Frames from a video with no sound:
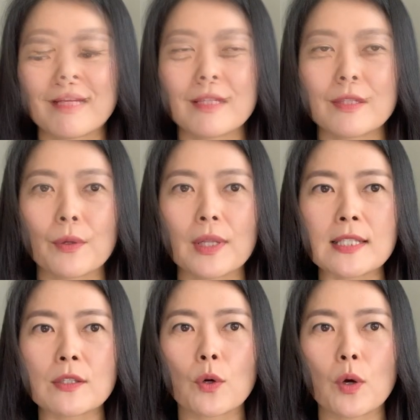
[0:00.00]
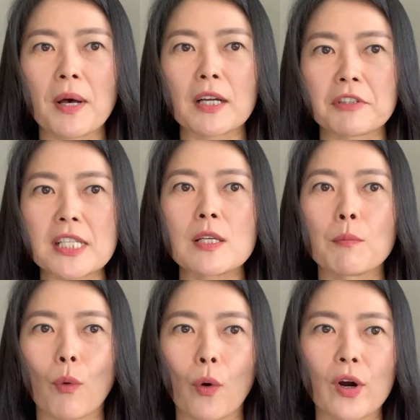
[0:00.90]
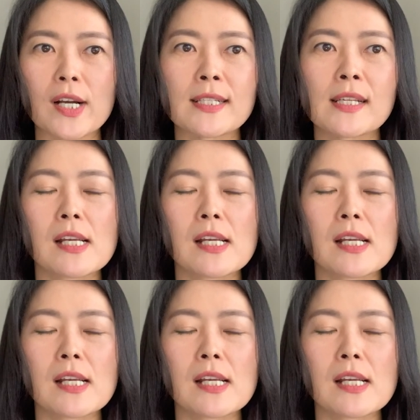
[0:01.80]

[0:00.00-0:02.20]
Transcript: So let's talk about green tea more.